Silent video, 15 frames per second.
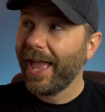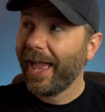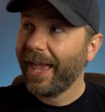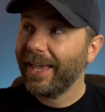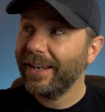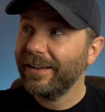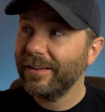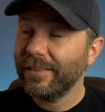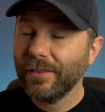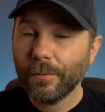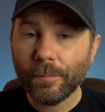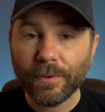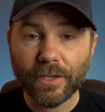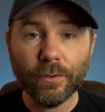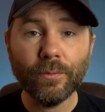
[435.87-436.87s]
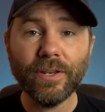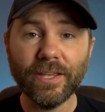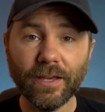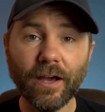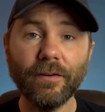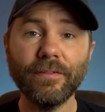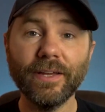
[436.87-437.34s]
and the
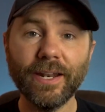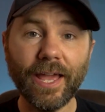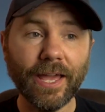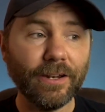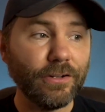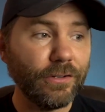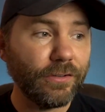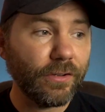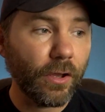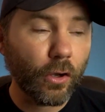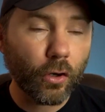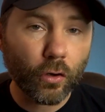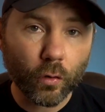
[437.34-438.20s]
beauty of it, and just